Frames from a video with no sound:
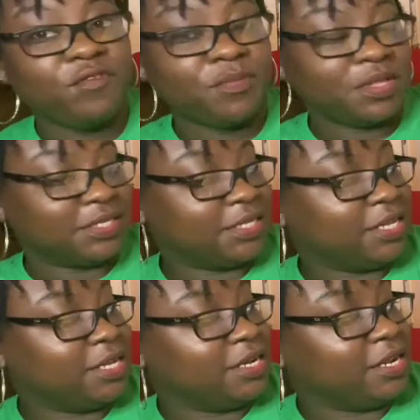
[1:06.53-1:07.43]
from the
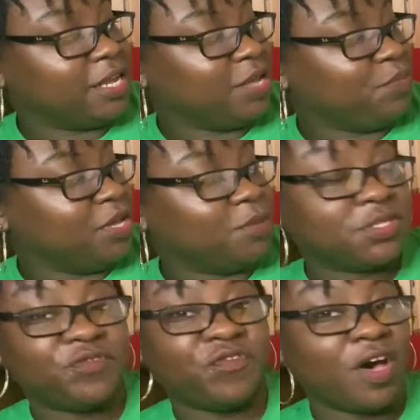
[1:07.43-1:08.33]
sun, it
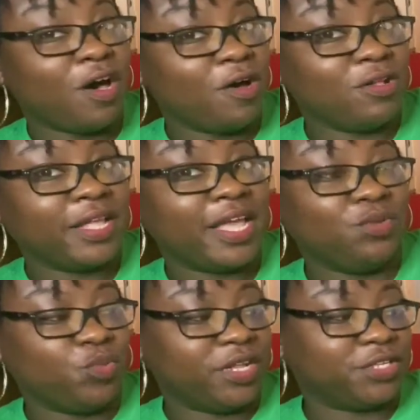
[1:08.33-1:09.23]
becomes fall
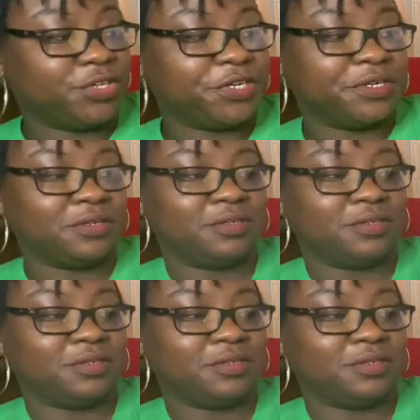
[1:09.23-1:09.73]
and winter.